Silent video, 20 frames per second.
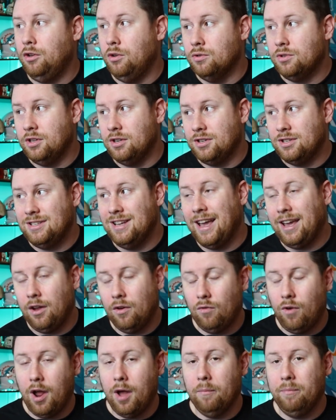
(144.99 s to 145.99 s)
used their
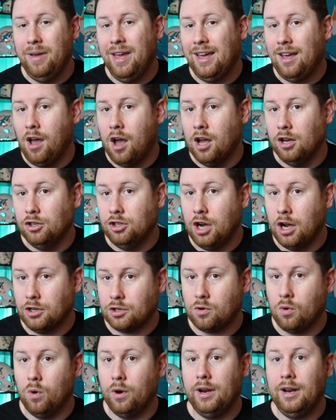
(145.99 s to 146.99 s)
second round pick on
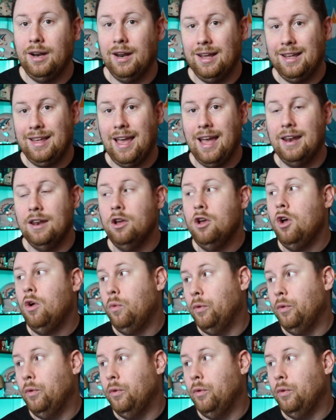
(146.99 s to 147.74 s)
Josh Gordon, again,